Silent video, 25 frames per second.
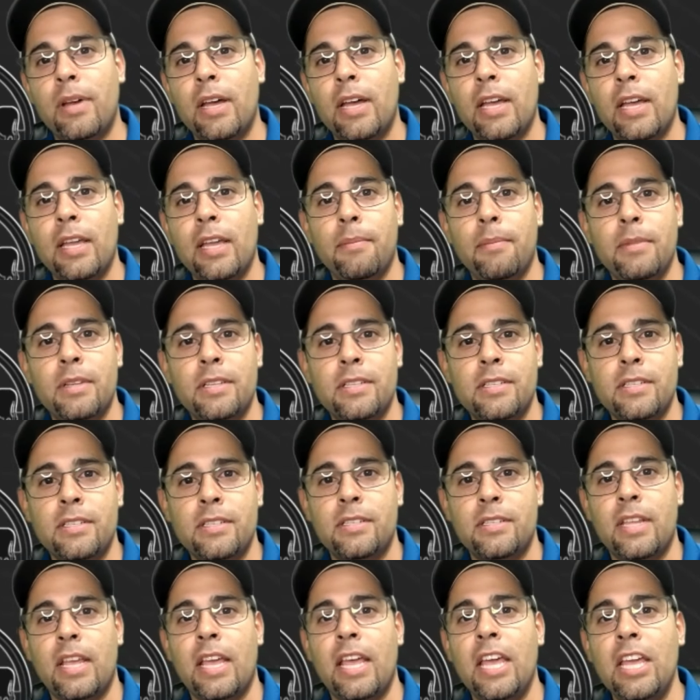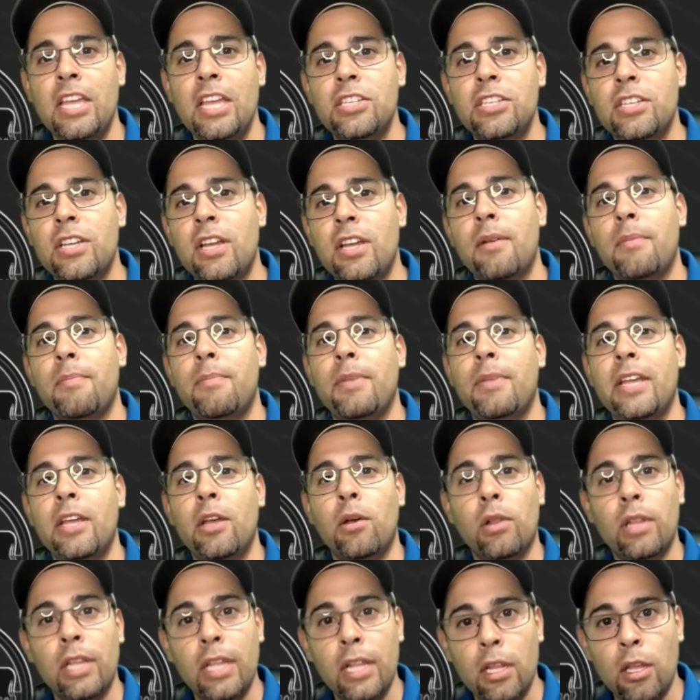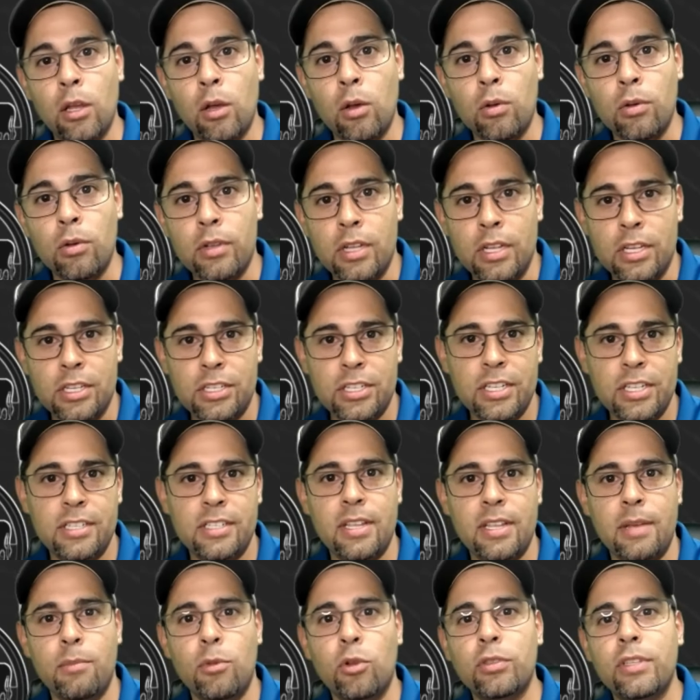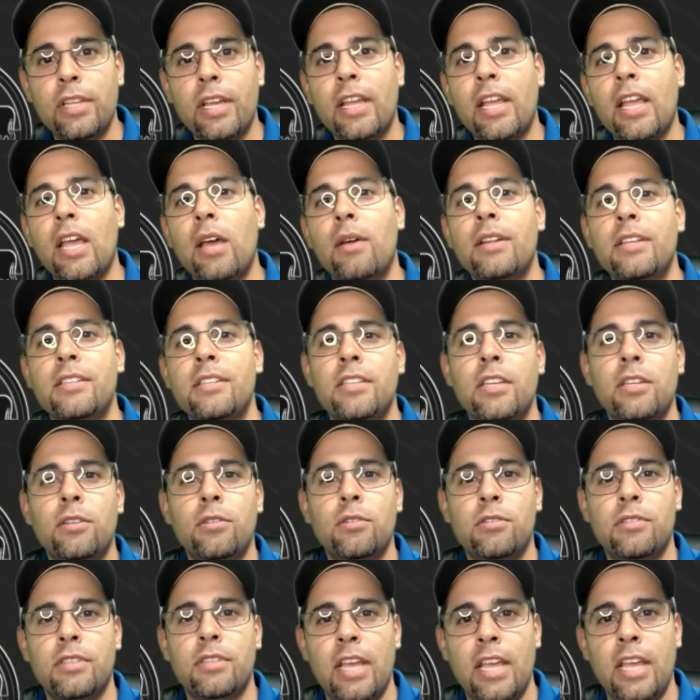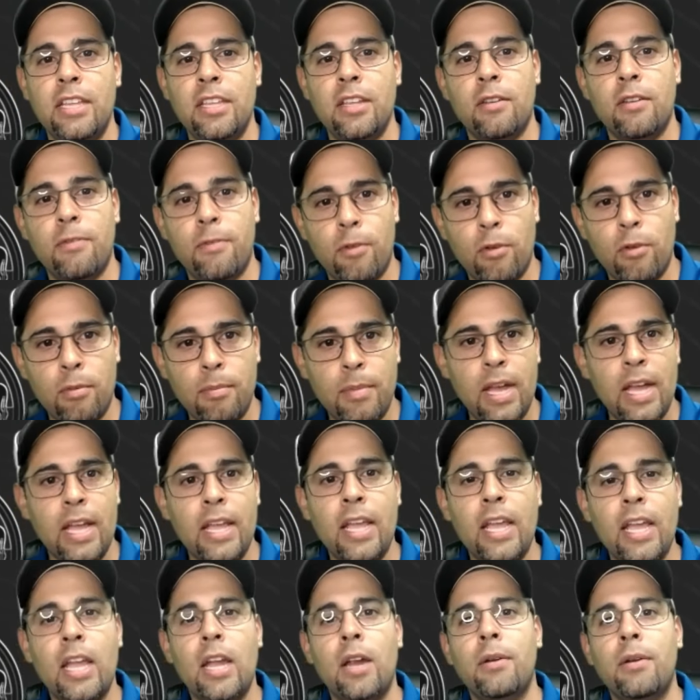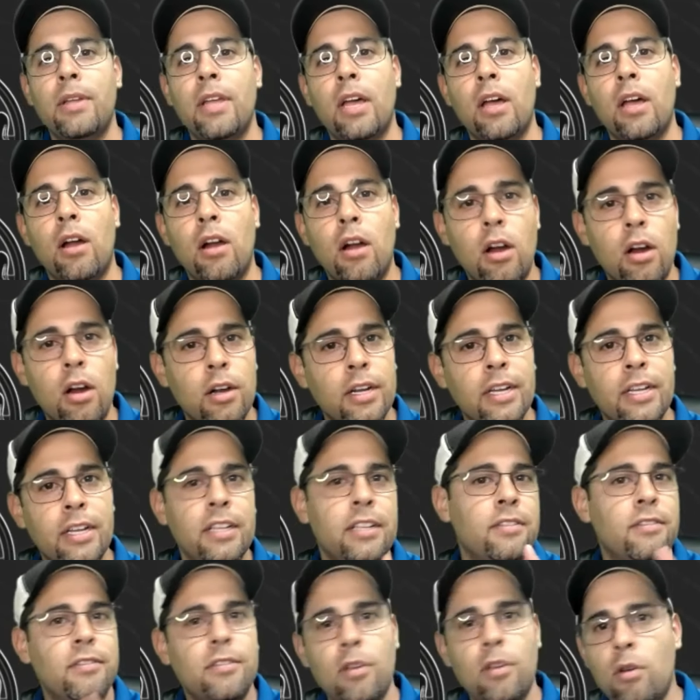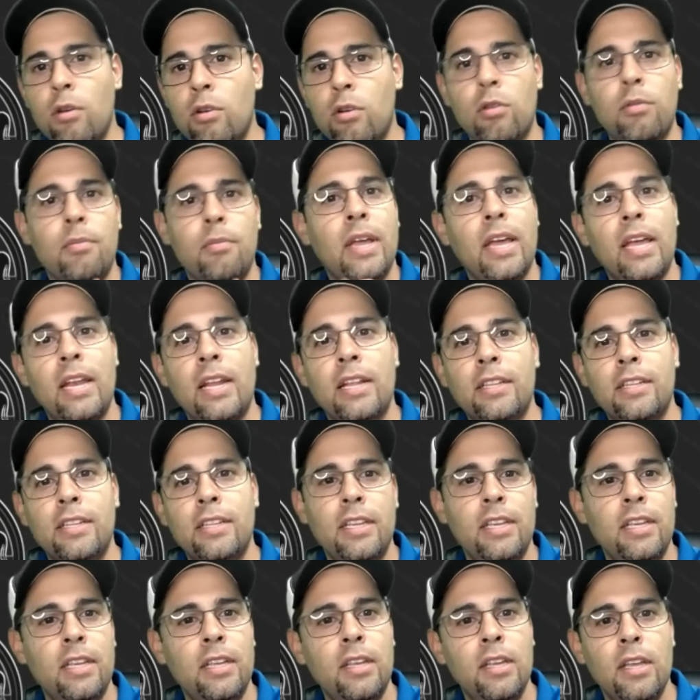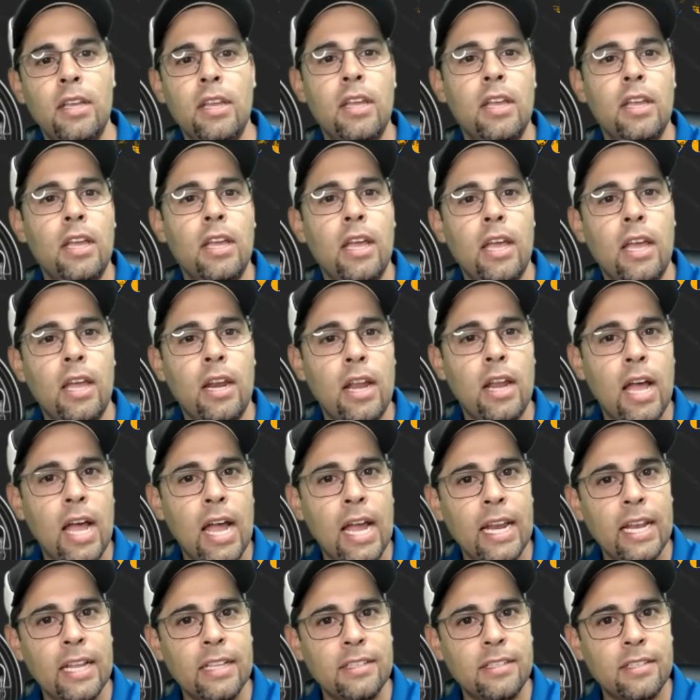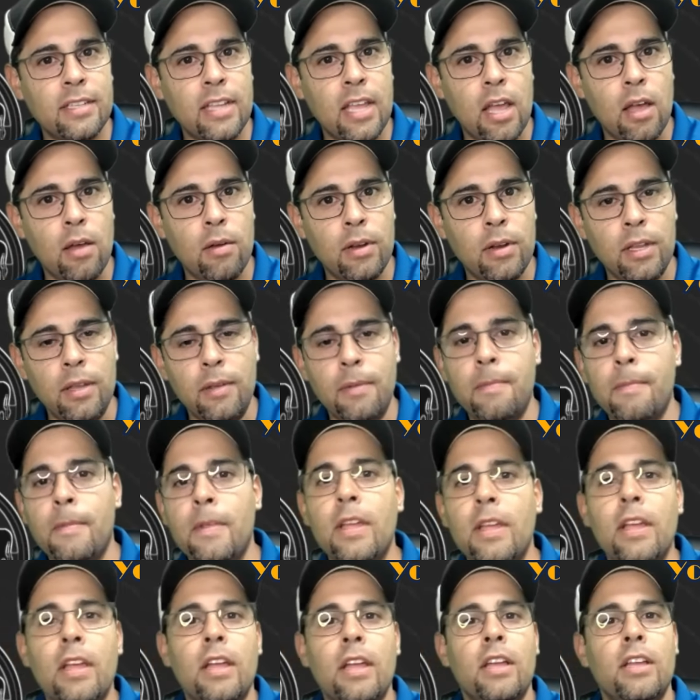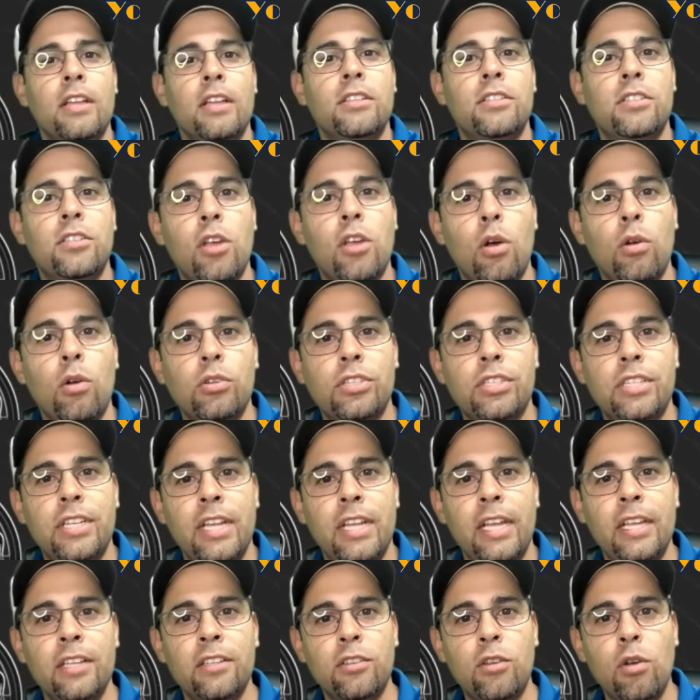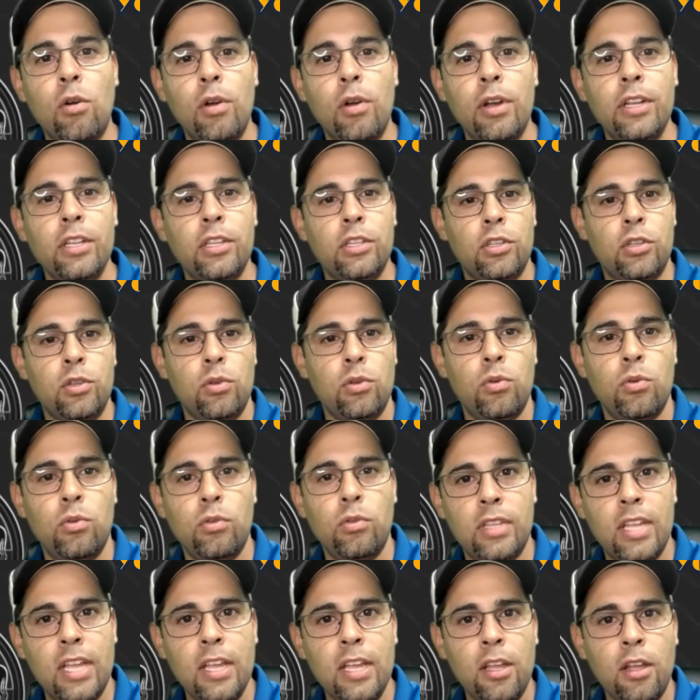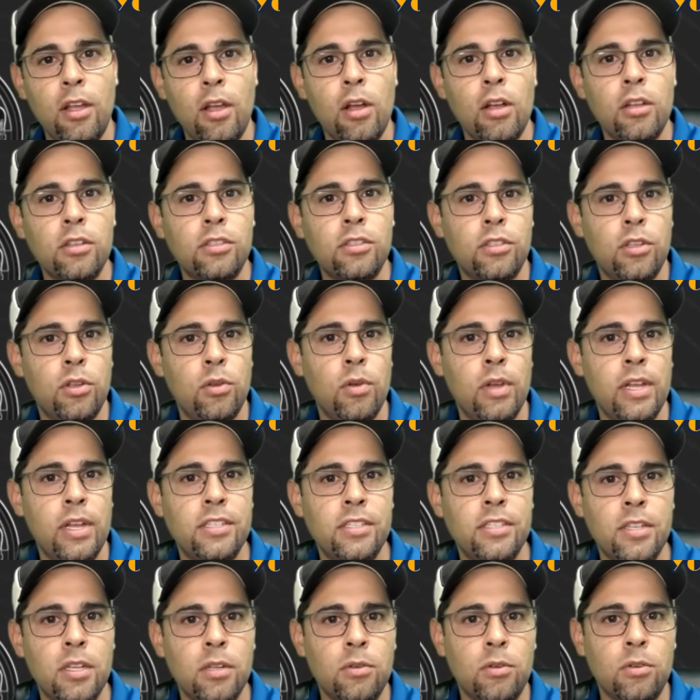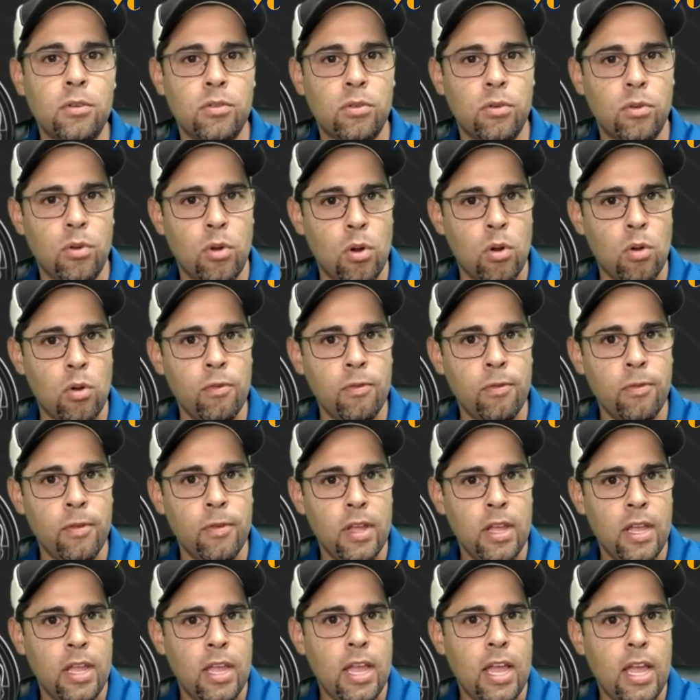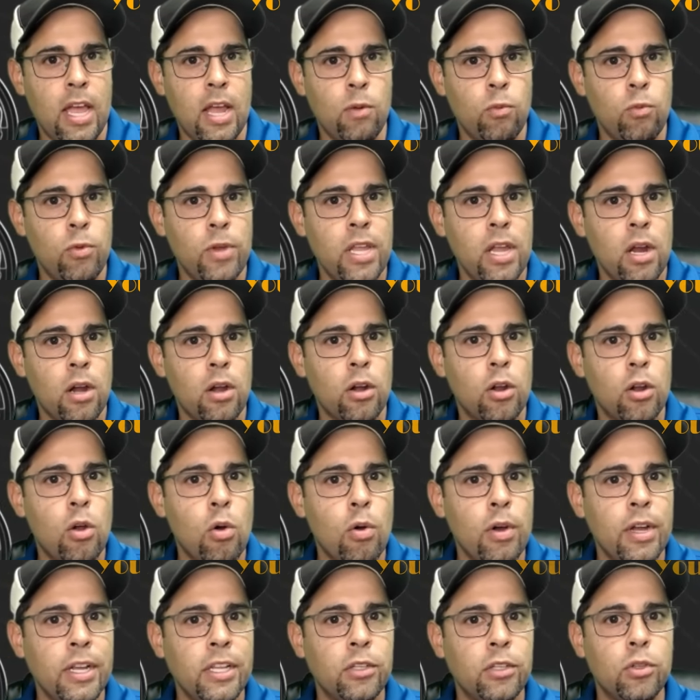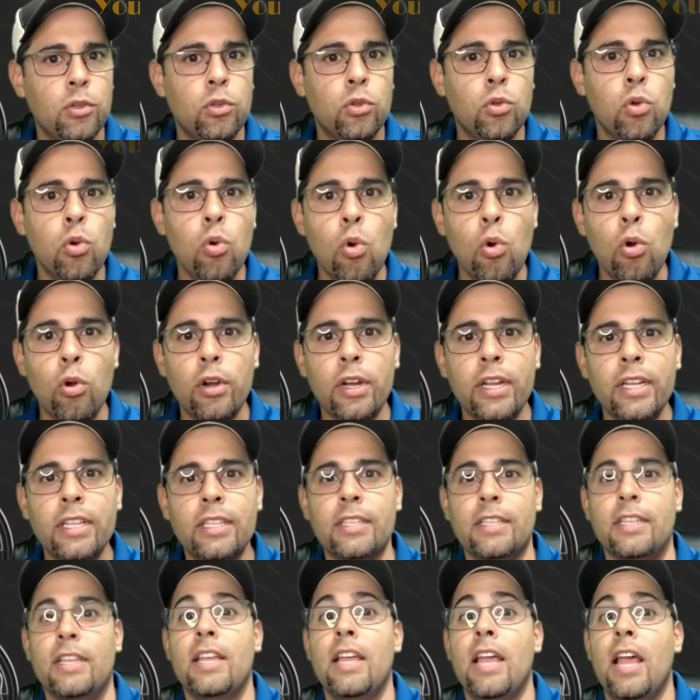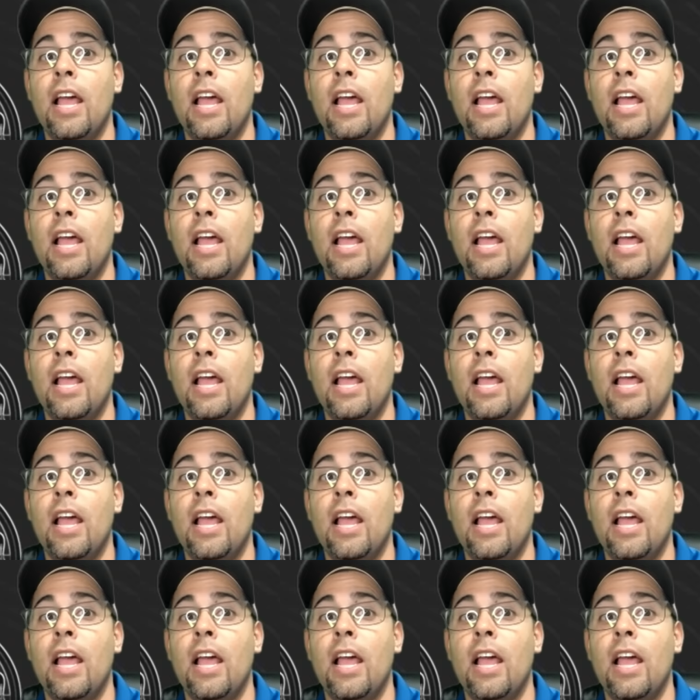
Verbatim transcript: by Mrs. Ajia Paolillo. She's the multi-county citrus agent for my area, Hardy, DeSoto, Manatee, and Highlands County. So she is going to take us to a citrus grove, and we are going to tour it